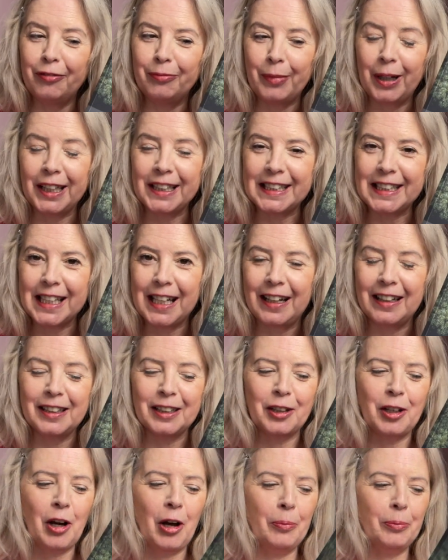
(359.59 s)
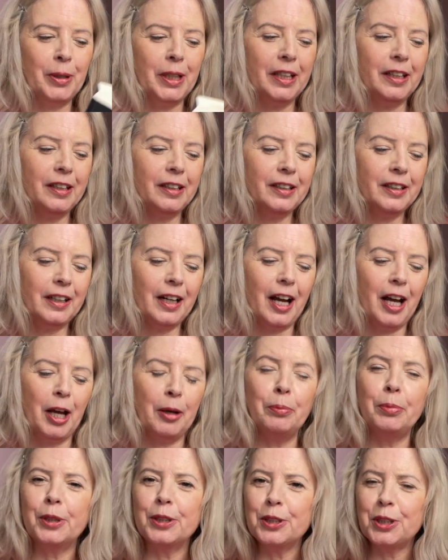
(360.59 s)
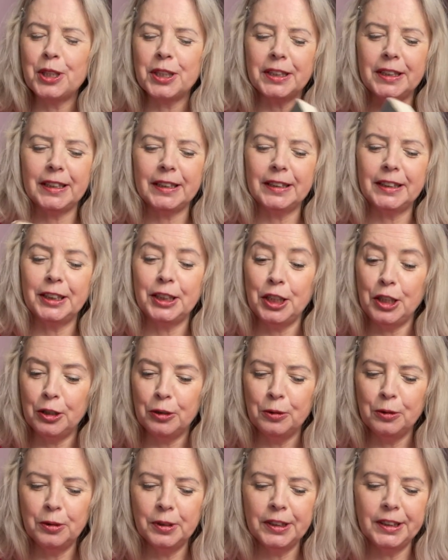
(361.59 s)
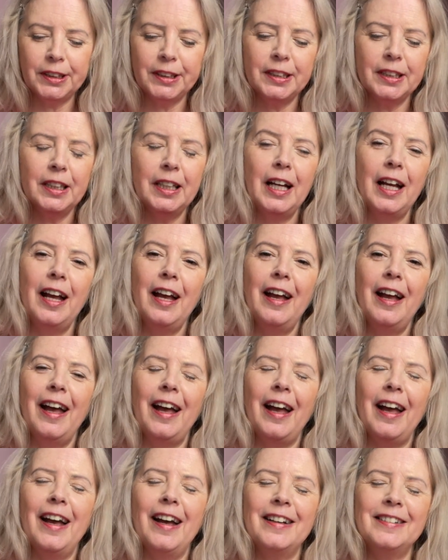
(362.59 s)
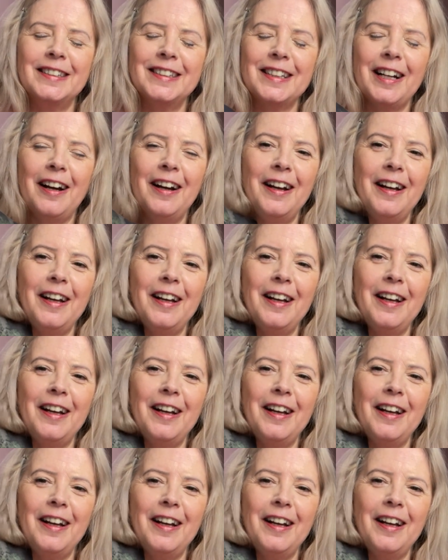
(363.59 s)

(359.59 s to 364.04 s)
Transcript: my Italian copy here. I purchased this used and I